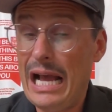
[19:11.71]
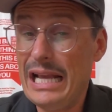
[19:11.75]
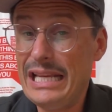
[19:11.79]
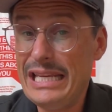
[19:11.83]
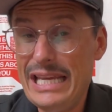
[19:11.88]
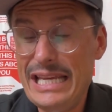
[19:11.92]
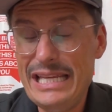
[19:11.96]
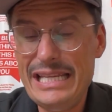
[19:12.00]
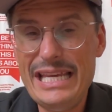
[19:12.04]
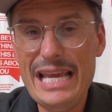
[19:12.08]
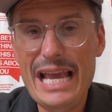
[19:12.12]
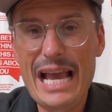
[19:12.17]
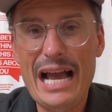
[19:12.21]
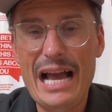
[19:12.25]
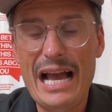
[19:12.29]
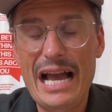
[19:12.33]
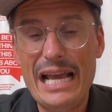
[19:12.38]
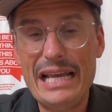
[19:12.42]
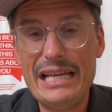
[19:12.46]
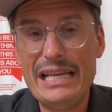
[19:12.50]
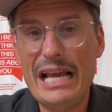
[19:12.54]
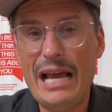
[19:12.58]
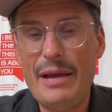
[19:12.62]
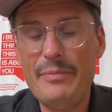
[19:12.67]
I
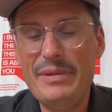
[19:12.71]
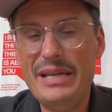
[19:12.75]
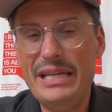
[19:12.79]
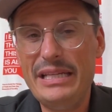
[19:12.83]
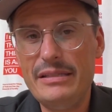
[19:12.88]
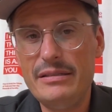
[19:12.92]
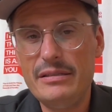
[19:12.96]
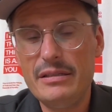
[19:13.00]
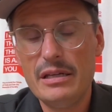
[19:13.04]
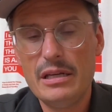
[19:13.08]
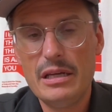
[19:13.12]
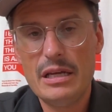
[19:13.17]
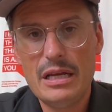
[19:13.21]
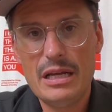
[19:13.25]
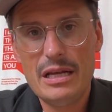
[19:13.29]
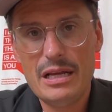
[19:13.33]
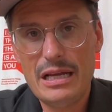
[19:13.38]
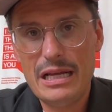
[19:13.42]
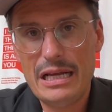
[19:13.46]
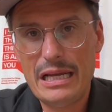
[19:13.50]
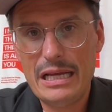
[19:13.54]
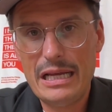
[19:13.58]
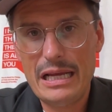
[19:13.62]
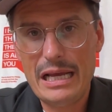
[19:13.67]
mean,
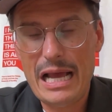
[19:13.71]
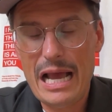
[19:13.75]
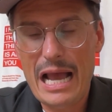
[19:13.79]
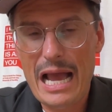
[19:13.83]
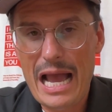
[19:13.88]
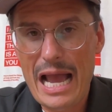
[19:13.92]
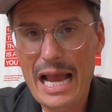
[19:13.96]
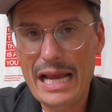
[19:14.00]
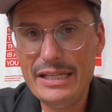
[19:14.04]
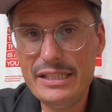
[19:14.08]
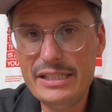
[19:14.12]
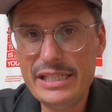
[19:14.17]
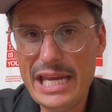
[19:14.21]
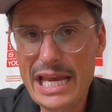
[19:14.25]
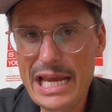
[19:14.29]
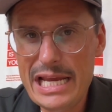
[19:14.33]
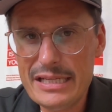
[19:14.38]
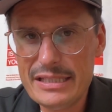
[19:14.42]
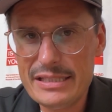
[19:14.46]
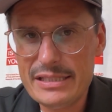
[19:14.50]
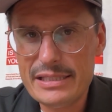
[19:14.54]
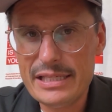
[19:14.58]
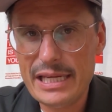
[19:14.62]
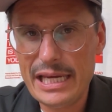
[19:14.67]
I
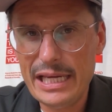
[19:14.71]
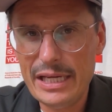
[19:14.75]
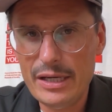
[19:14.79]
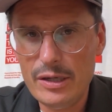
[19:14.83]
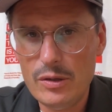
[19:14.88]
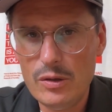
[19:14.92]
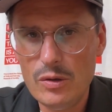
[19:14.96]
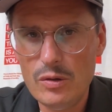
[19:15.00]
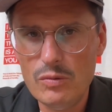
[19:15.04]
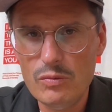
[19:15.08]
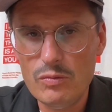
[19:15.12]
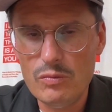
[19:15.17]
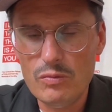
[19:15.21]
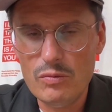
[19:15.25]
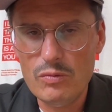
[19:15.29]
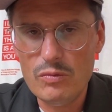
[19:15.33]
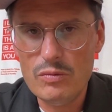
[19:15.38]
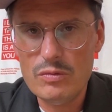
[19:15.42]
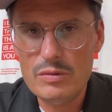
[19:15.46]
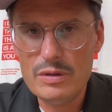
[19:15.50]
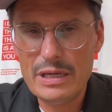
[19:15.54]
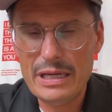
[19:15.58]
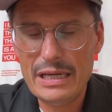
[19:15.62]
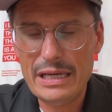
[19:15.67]
can't tell.
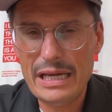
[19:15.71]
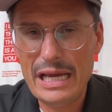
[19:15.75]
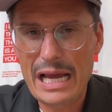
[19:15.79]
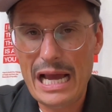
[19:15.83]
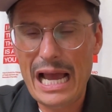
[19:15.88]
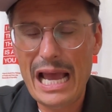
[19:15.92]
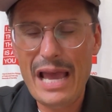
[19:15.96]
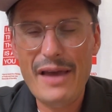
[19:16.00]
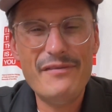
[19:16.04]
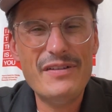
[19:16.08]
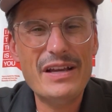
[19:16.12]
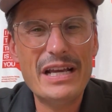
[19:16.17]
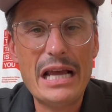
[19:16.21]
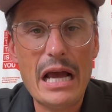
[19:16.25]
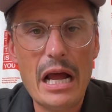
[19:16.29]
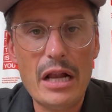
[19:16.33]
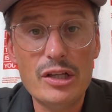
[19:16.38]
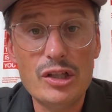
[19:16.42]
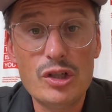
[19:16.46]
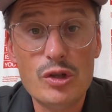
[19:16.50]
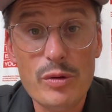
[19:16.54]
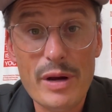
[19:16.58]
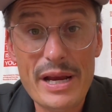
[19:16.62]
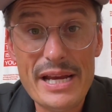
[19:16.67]
I haven't
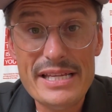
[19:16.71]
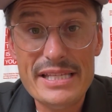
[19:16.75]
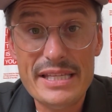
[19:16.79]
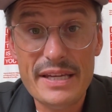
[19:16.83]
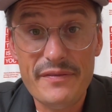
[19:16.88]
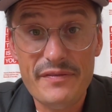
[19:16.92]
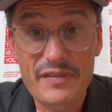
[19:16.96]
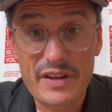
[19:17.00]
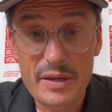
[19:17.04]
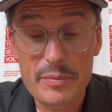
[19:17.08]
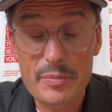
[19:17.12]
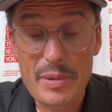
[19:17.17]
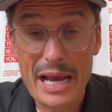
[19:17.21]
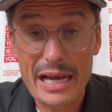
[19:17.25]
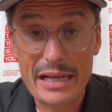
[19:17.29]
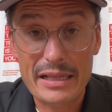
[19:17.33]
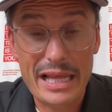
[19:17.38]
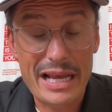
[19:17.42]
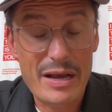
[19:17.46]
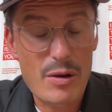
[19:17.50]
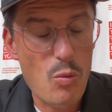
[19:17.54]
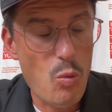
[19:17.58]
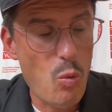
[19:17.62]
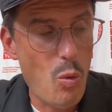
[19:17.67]
gotten crazy feedback
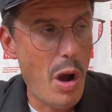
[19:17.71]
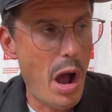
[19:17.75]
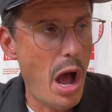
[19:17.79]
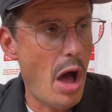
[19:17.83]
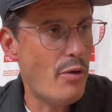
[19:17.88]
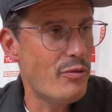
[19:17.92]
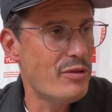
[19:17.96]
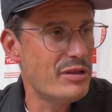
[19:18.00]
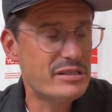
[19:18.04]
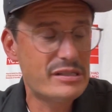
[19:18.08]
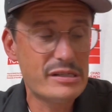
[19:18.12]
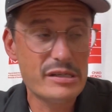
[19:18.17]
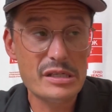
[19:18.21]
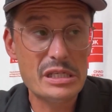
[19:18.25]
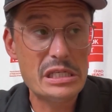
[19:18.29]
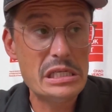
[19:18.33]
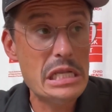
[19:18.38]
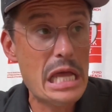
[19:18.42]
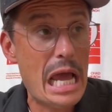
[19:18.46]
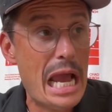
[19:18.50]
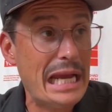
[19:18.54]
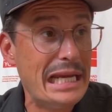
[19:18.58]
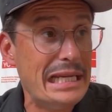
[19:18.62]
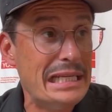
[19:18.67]
wow, this is
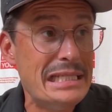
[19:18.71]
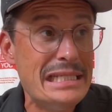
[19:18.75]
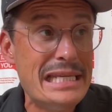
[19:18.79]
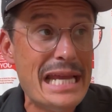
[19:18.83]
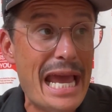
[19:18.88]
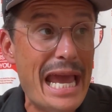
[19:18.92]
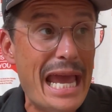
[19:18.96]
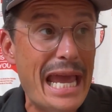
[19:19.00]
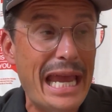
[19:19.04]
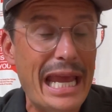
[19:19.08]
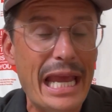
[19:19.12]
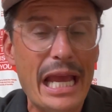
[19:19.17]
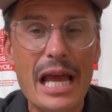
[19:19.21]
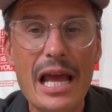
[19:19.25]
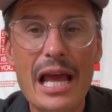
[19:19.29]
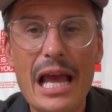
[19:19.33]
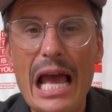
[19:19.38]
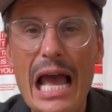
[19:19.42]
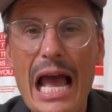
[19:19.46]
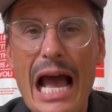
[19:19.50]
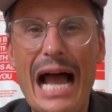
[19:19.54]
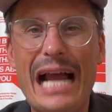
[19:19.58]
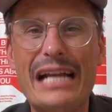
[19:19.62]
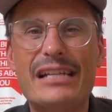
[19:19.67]
night and day.
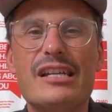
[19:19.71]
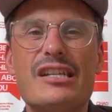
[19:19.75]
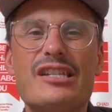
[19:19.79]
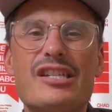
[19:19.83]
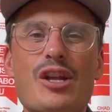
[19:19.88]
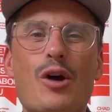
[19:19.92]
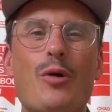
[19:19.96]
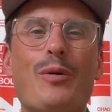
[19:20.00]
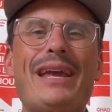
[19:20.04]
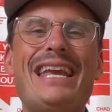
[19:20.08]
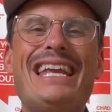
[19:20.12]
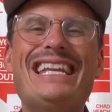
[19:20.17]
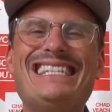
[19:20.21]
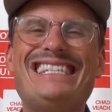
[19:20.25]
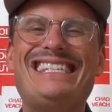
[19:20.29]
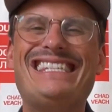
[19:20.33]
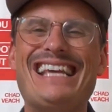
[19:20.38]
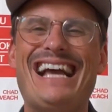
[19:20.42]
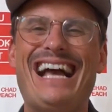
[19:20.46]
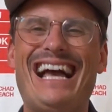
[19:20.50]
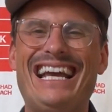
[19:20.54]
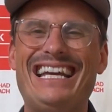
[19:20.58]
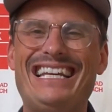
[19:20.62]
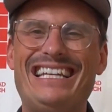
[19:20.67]
I just know
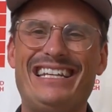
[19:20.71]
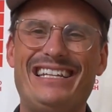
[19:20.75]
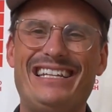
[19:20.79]
inside.